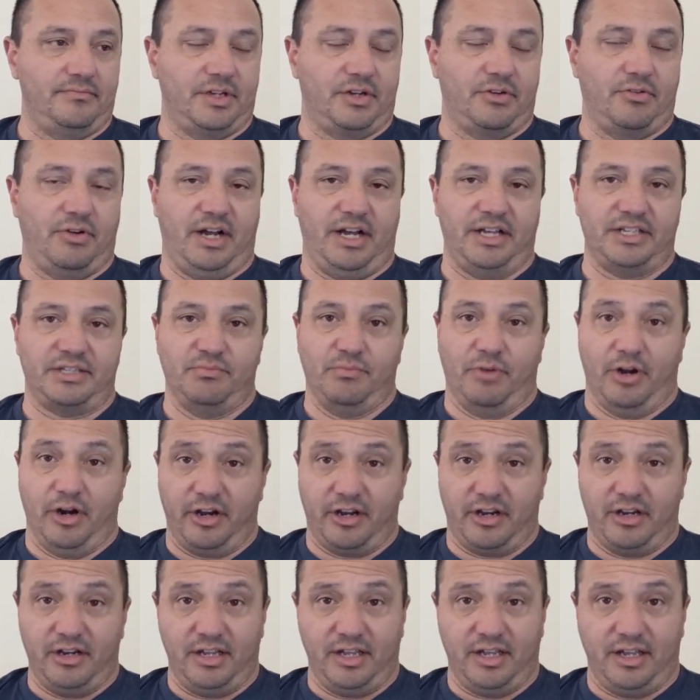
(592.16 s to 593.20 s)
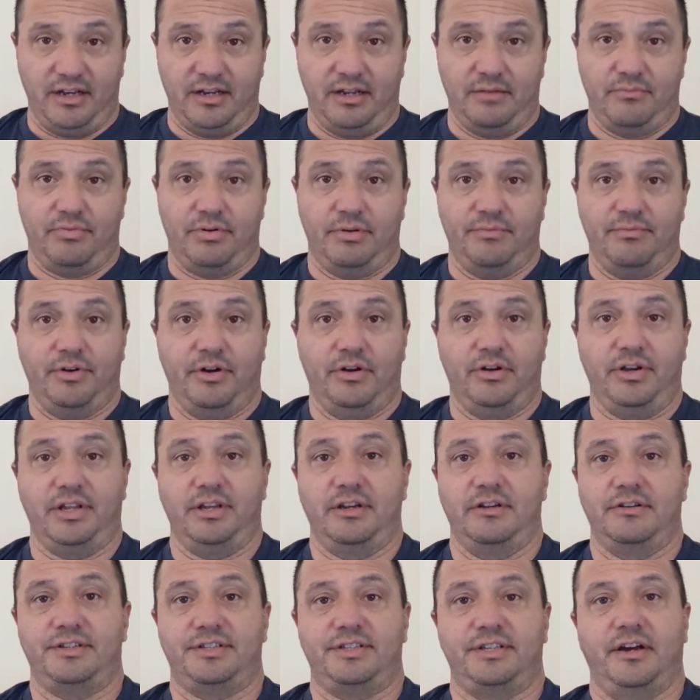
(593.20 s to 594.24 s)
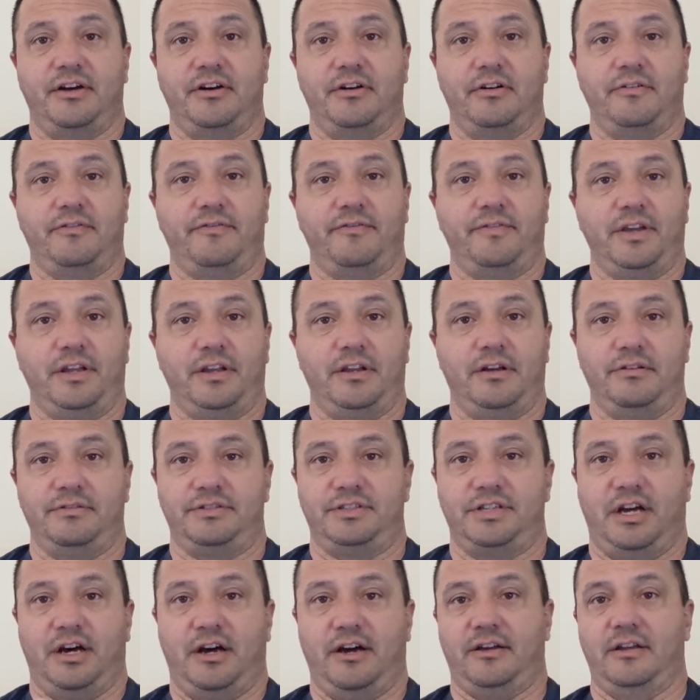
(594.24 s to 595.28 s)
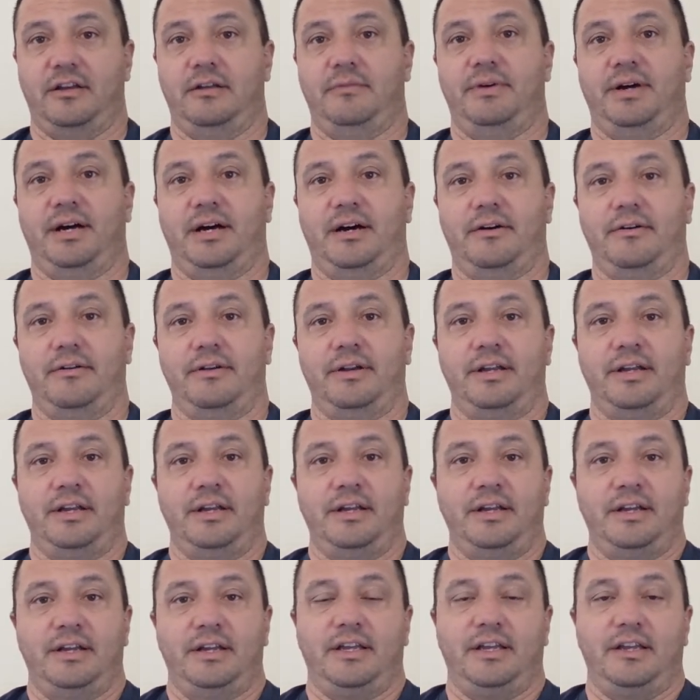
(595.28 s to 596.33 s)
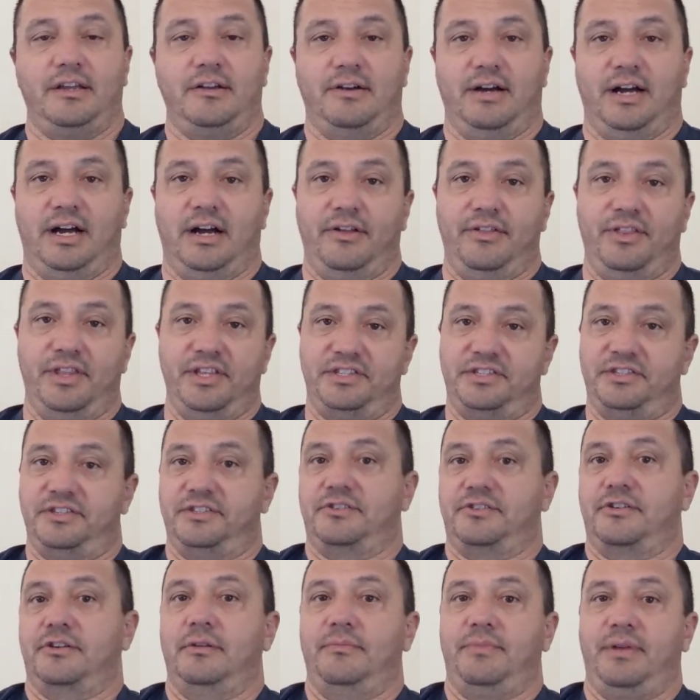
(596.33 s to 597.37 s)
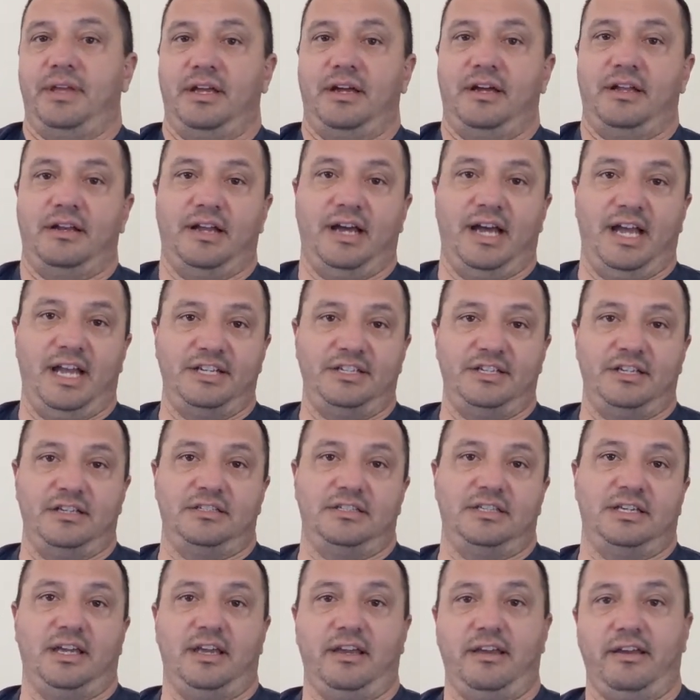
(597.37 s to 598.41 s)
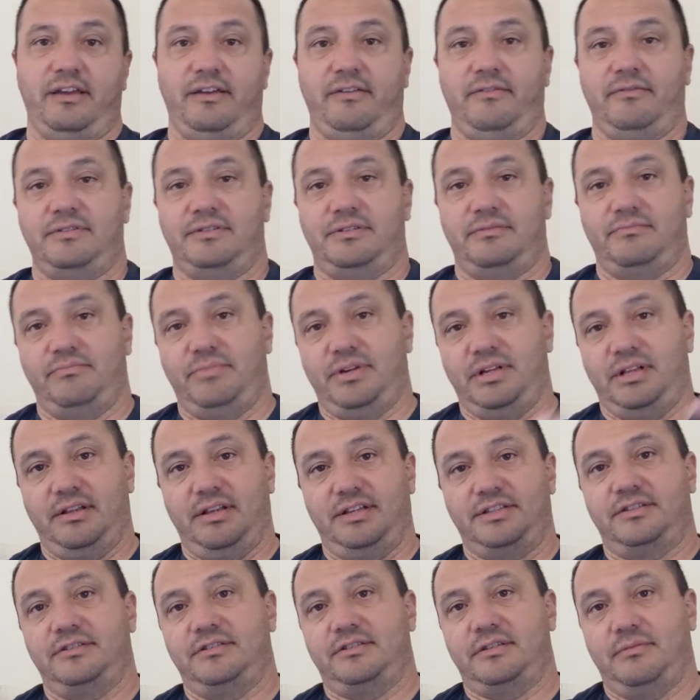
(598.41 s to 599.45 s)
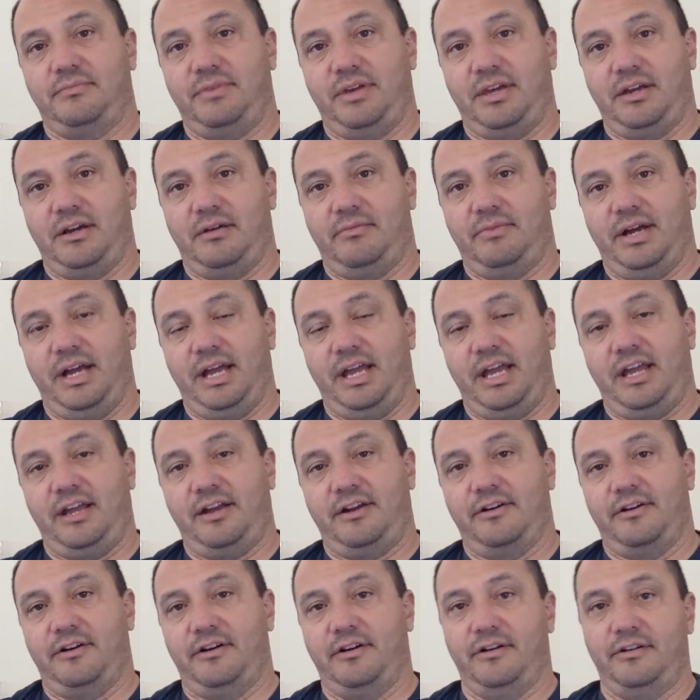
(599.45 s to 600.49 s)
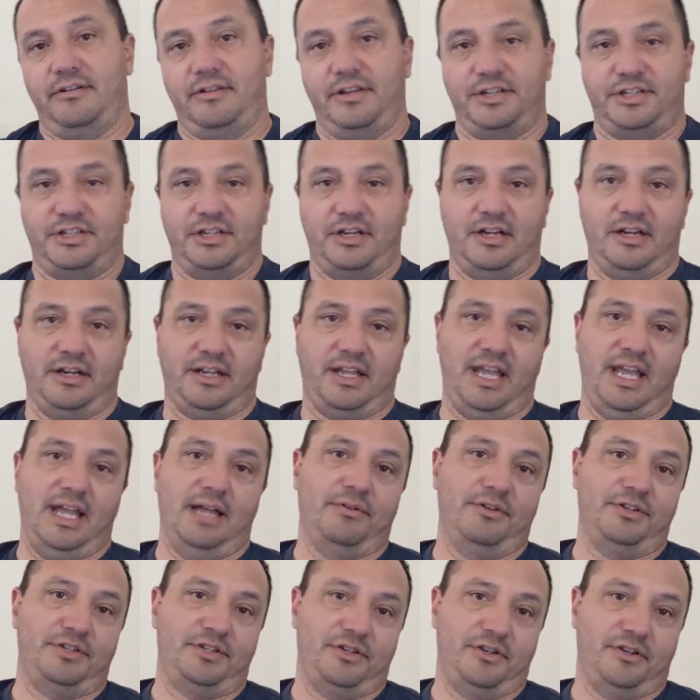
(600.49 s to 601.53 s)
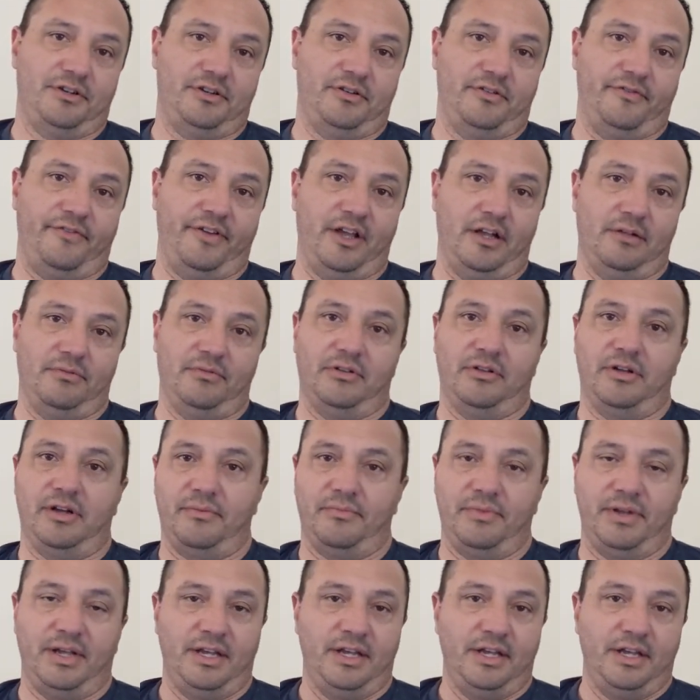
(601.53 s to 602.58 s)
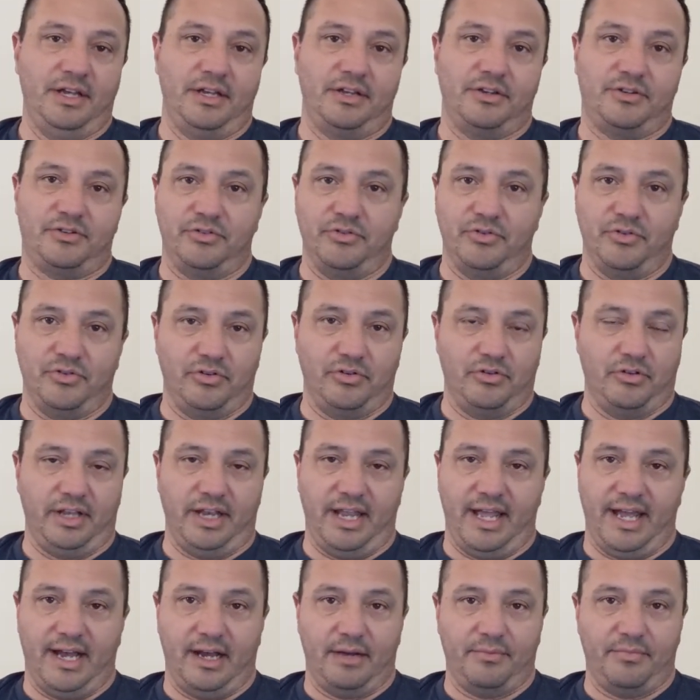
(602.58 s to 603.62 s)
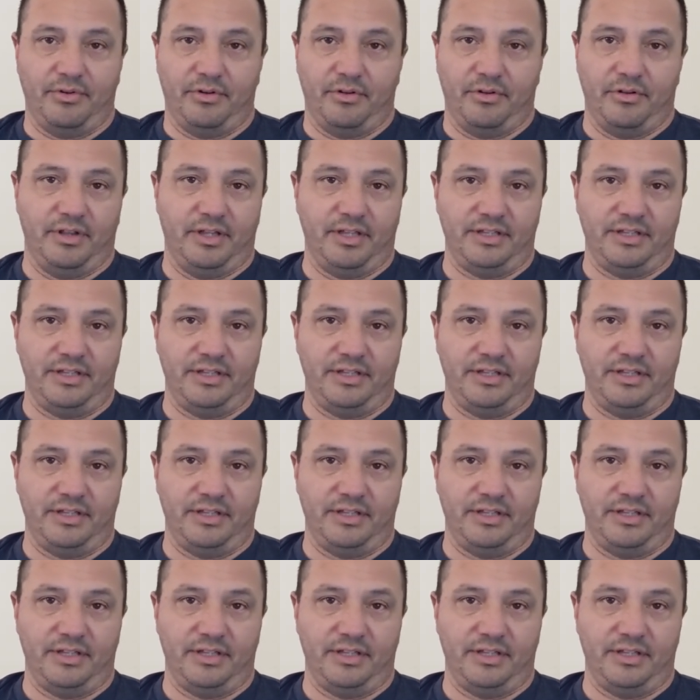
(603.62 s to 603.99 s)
cross marketing and promoting yourself, talking about, how this is going to be on IGT, but listen to me on my Anchor, The Sean Campbell Show, available on Google and Apple